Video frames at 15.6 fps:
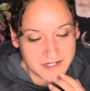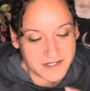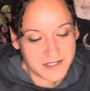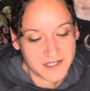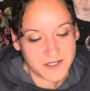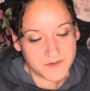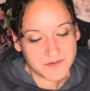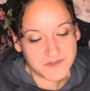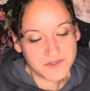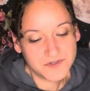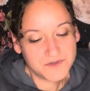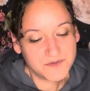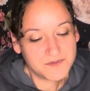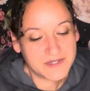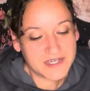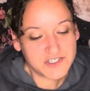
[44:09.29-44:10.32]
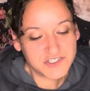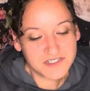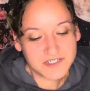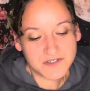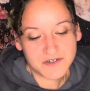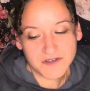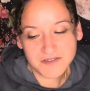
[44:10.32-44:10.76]
of Cups. You imagine
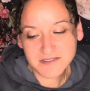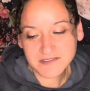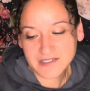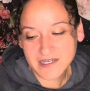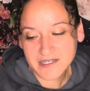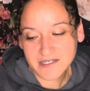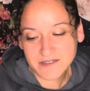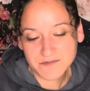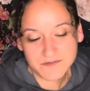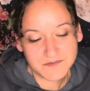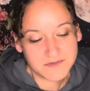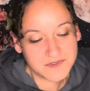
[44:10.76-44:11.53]
it all the time.